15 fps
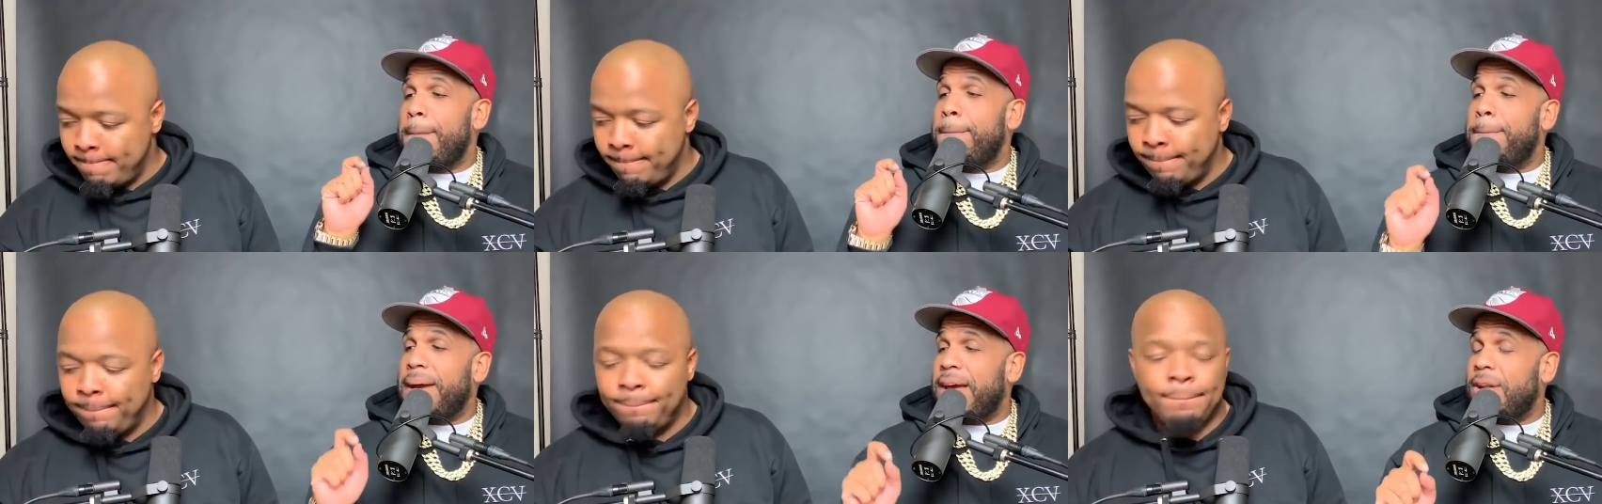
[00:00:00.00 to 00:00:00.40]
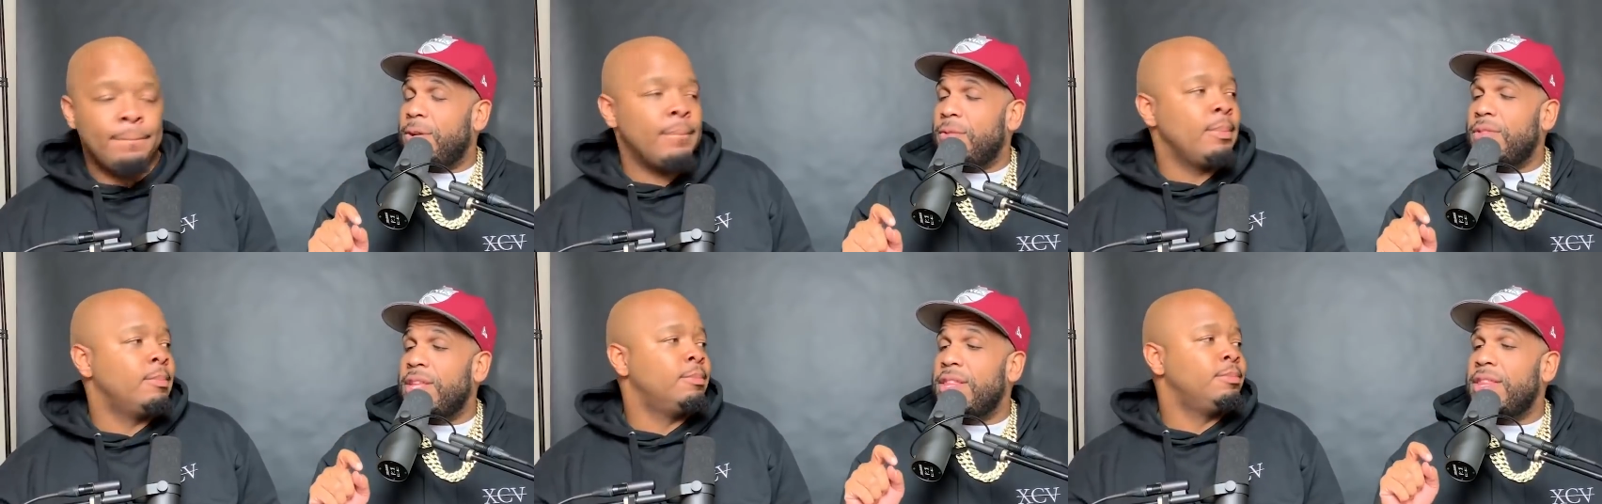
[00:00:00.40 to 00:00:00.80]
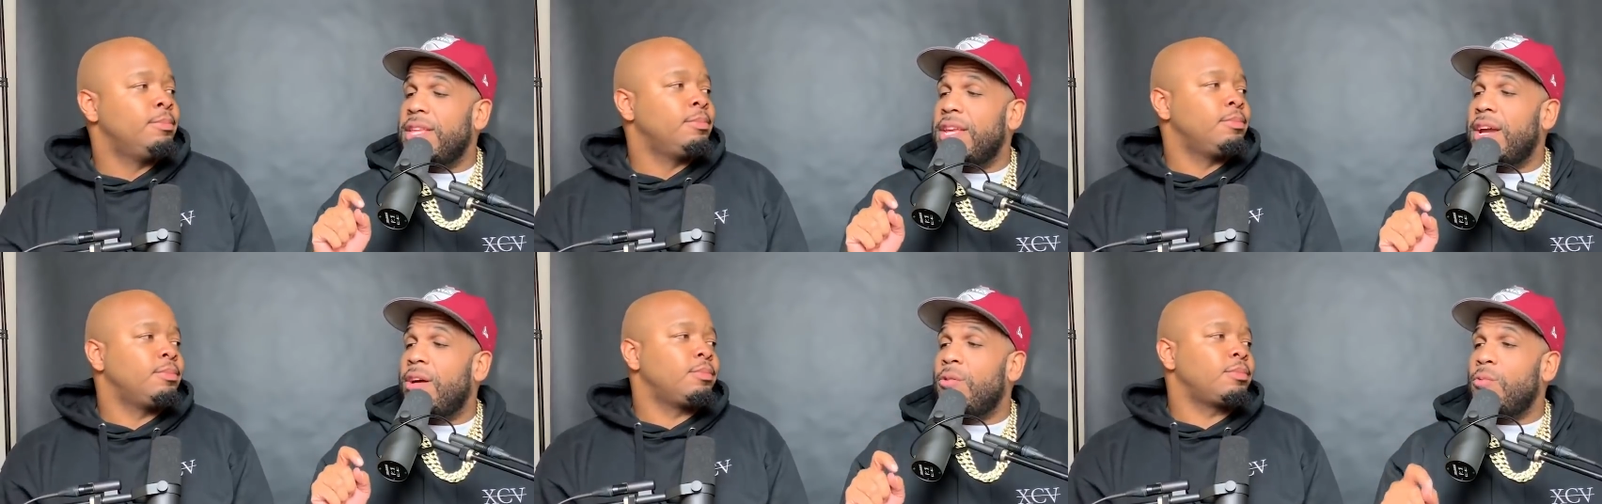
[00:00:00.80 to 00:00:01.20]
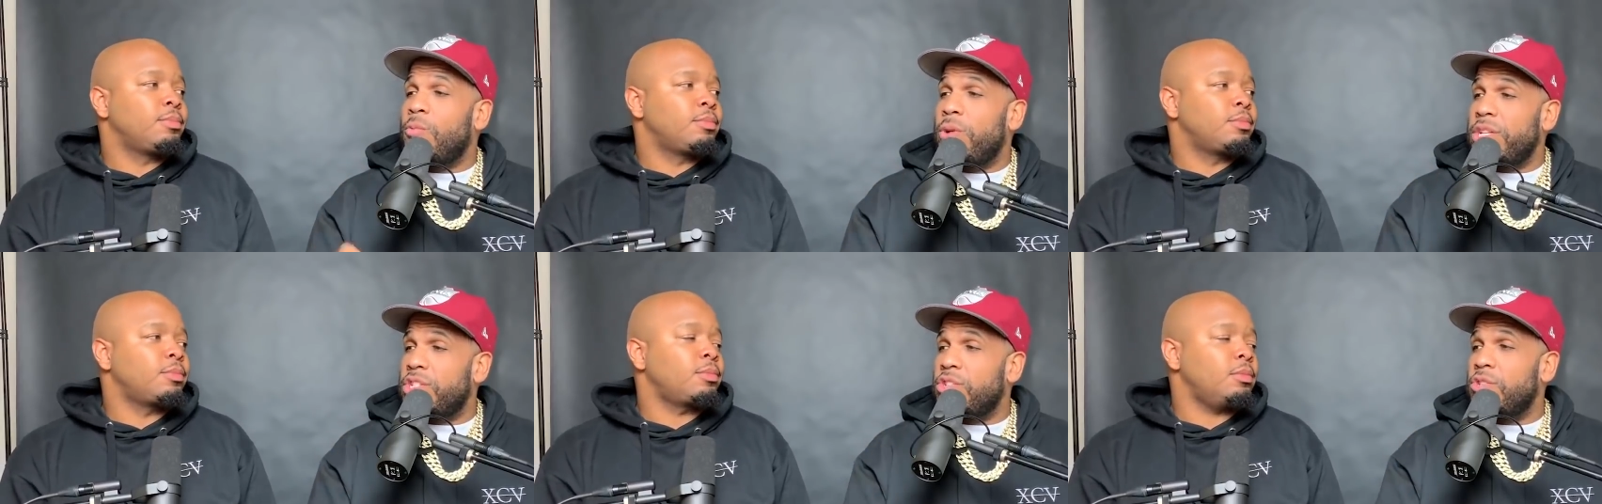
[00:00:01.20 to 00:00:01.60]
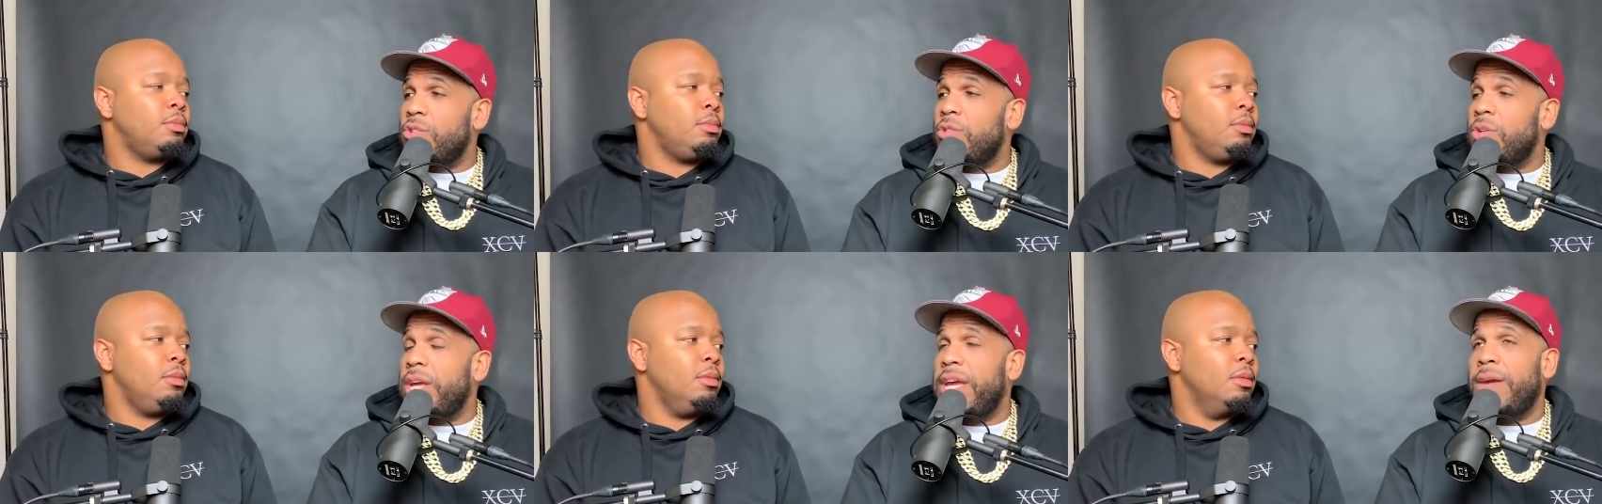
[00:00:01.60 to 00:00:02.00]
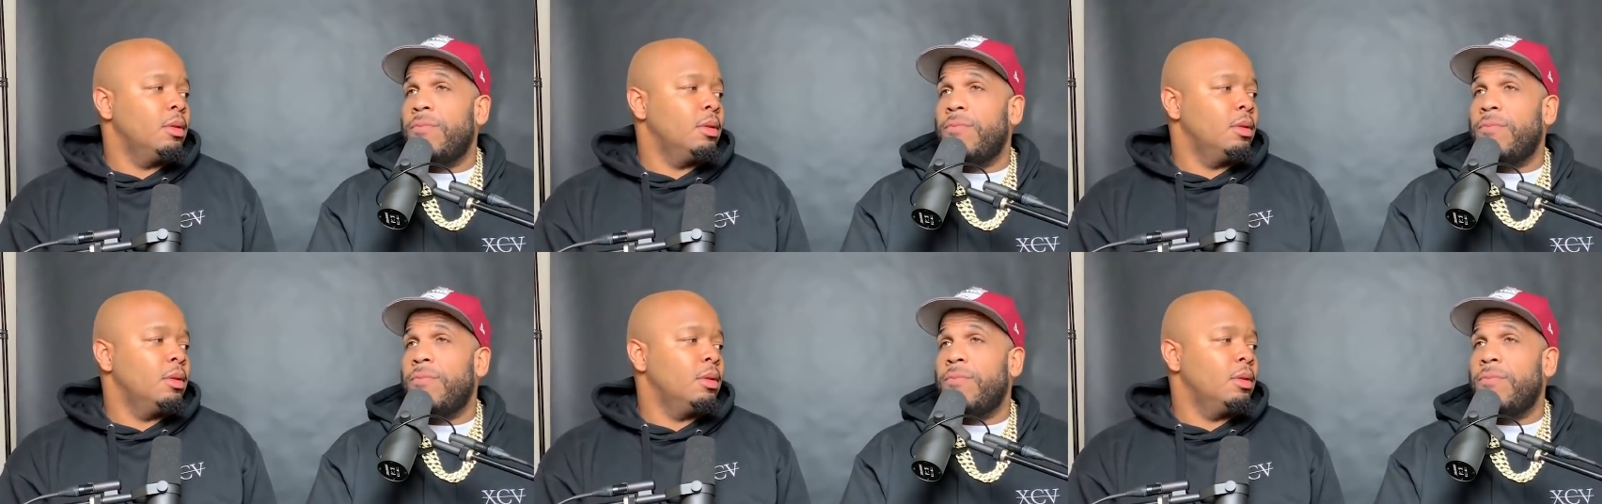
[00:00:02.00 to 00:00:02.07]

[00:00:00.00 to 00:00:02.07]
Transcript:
Speaker 1: better than the original.